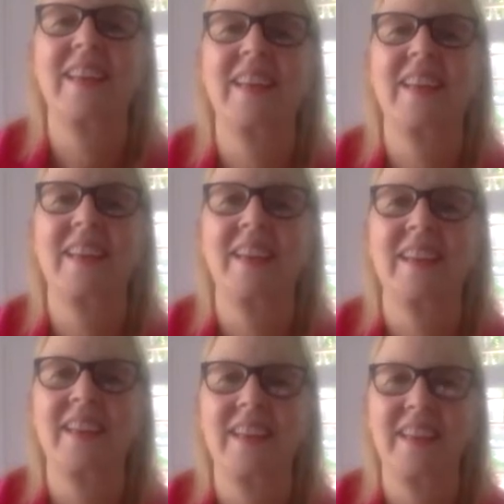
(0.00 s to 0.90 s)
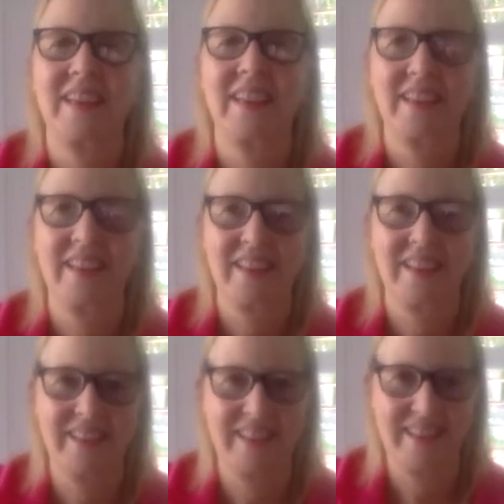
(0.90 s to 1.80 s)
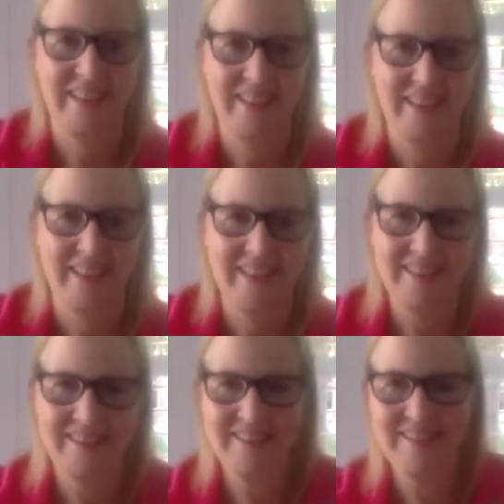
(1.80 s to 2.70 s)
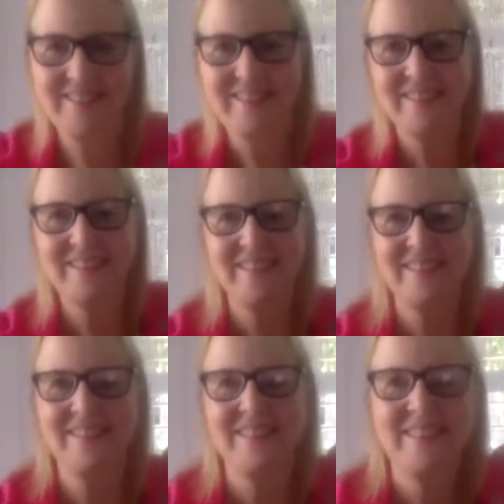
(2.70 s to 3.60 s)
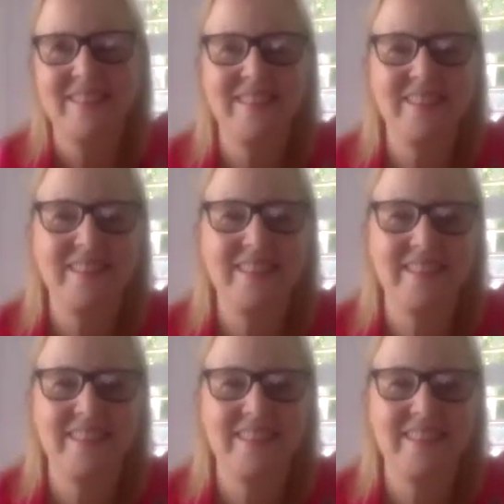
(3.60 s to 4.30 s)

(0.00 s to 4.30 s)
The person shown says nothing.